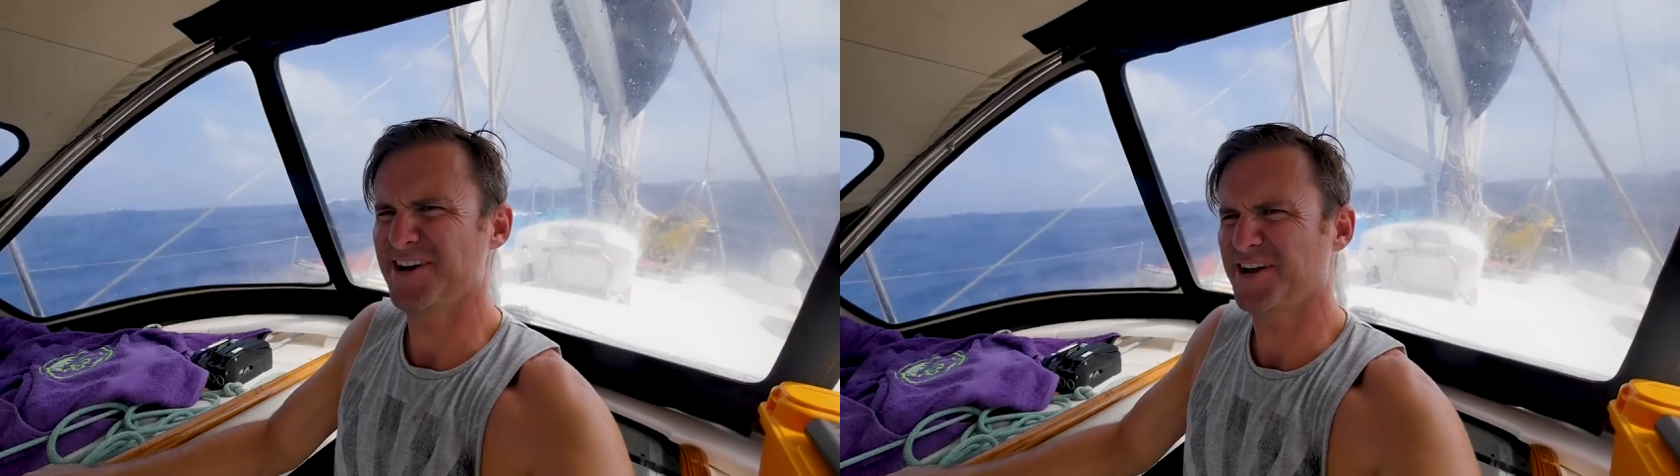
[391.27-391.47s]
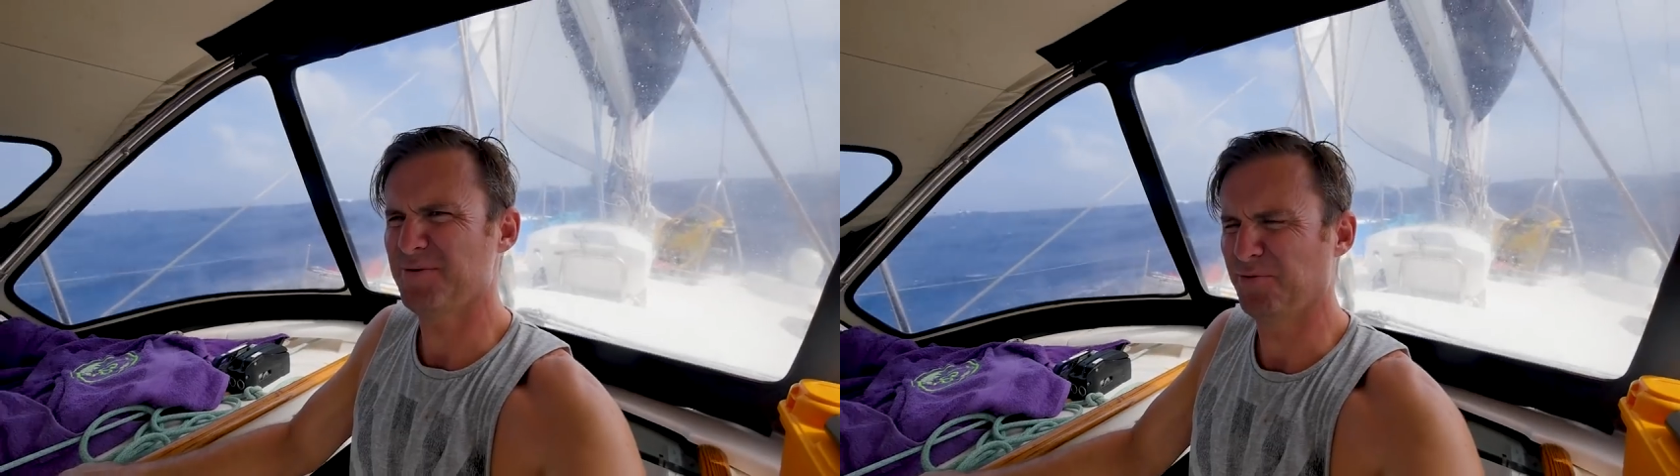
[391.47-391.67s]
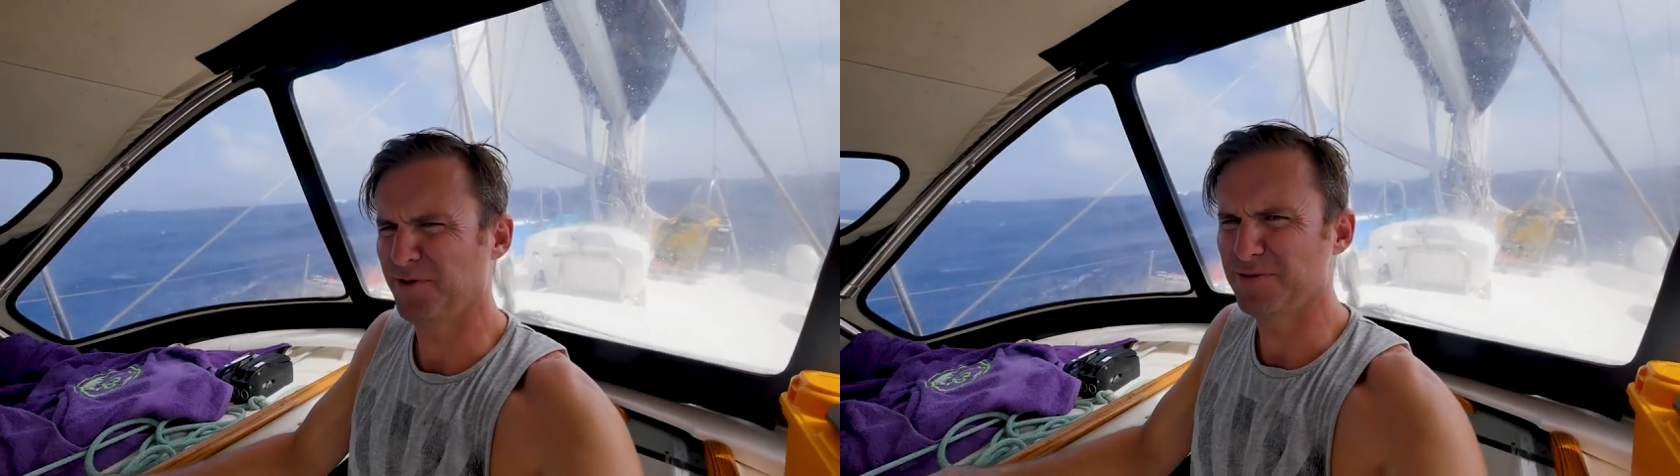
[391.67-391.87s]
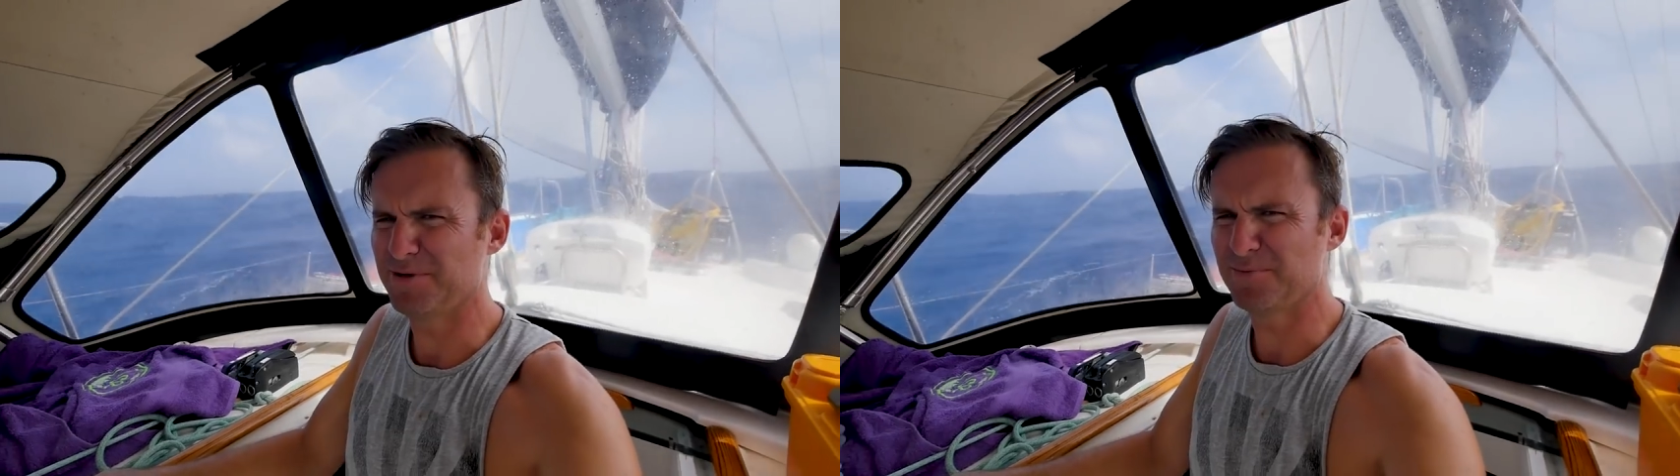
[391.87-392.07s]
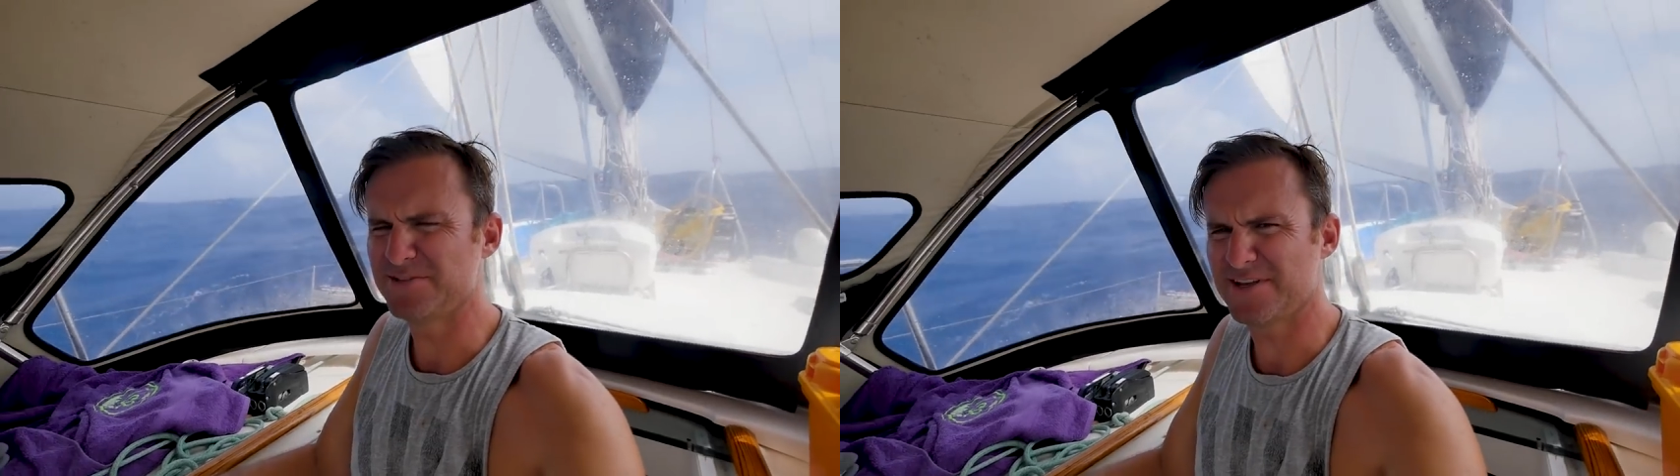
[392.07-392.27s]
saw a couple really
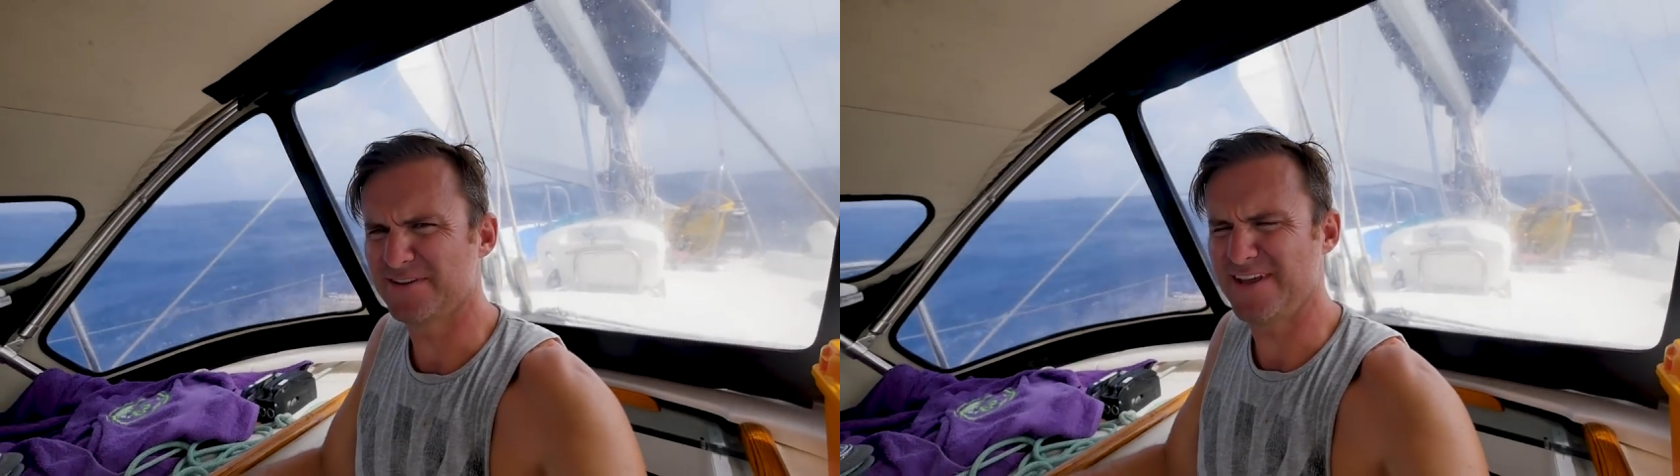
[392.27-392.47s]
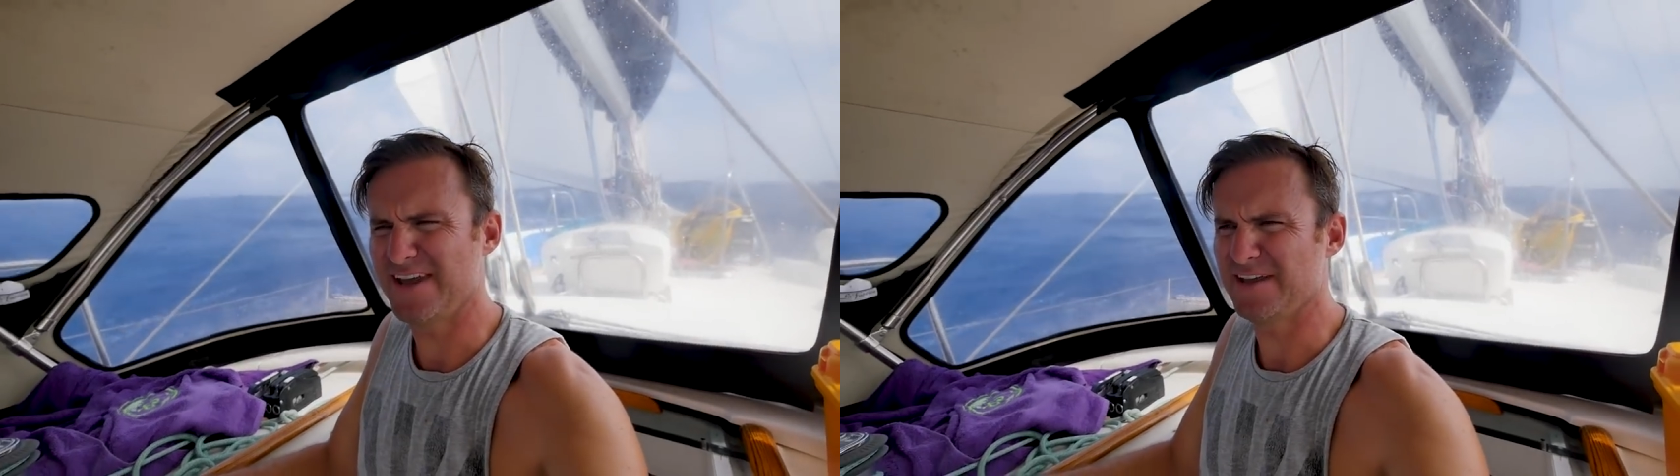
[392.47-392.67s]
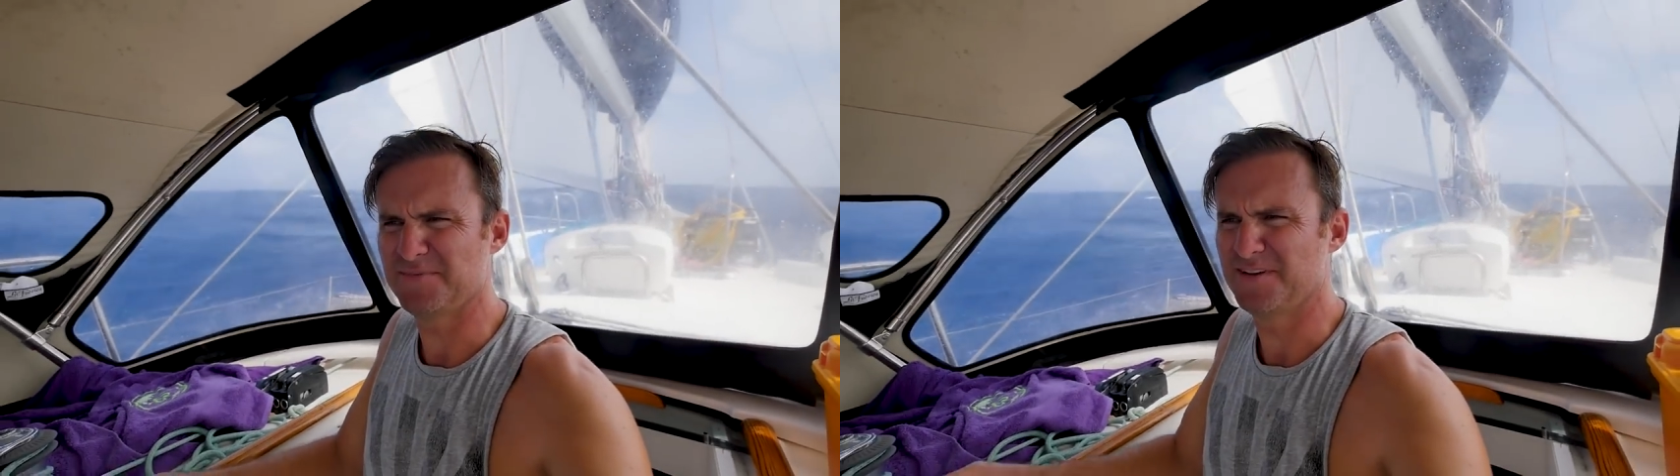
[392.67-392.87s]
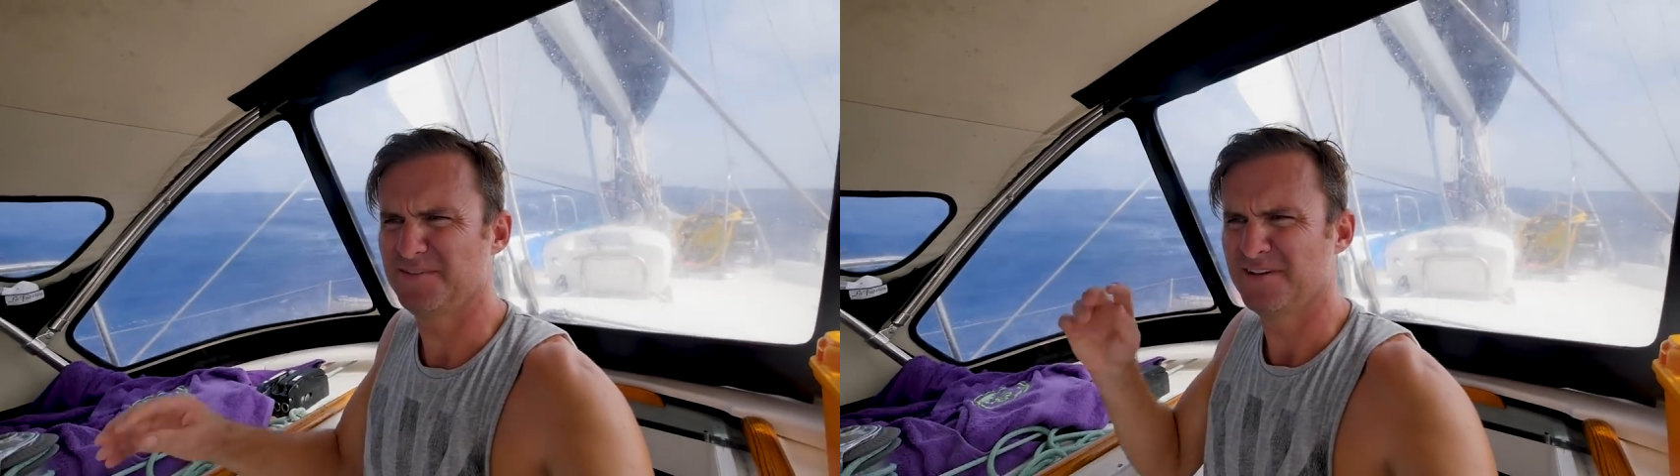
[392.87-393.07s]
big ones the other day, but